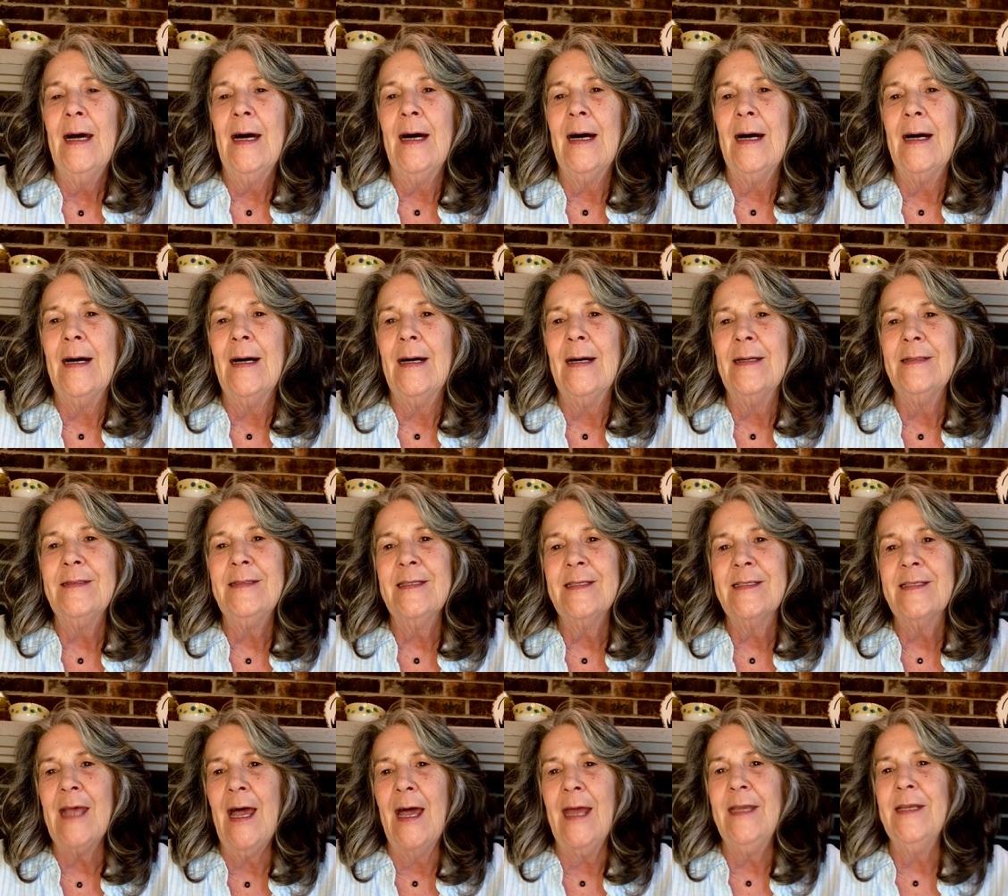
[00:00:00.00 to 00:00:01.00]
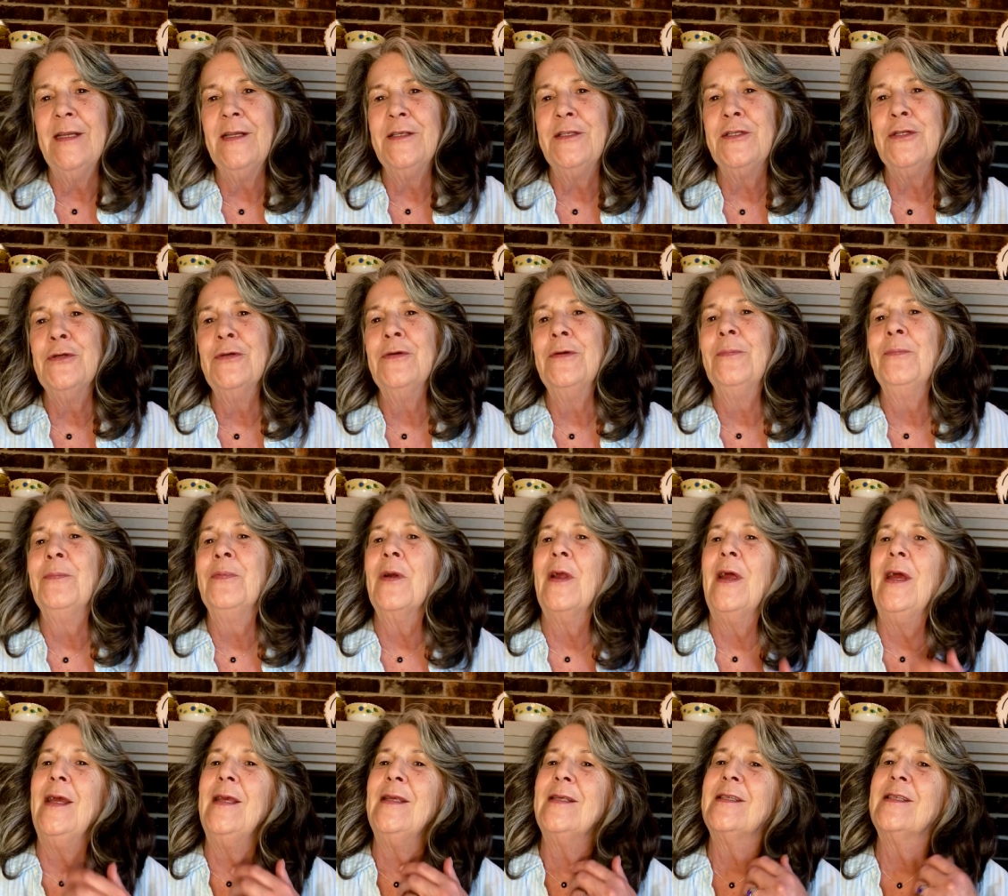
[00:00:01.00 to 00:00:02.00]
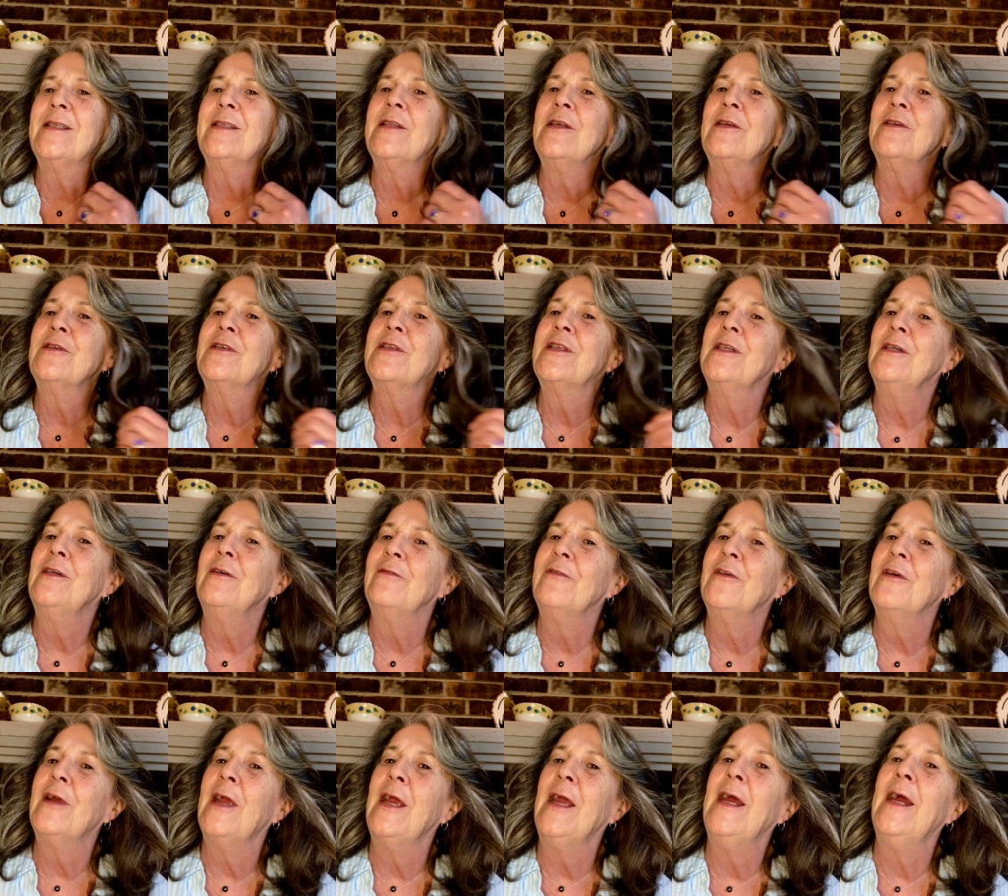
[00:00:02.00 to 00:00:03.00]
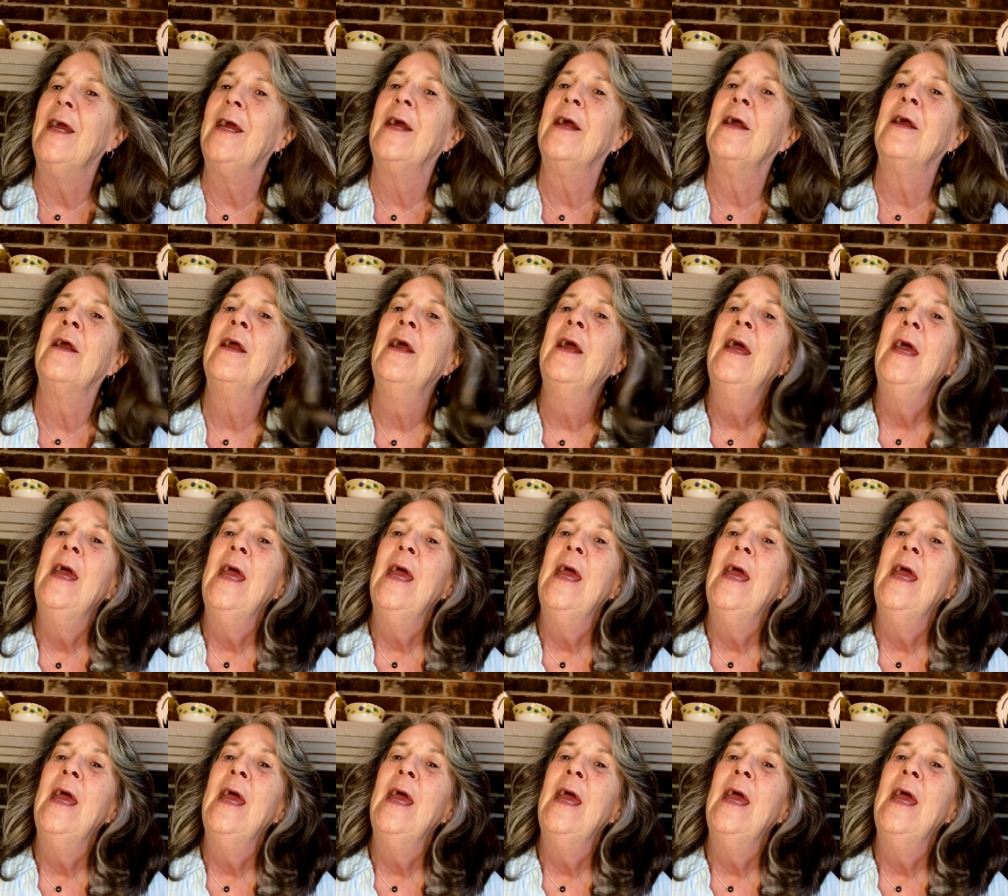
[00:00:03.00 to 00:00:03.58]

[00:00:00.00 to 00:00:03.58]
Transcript: uh, decided to embrace their silver hair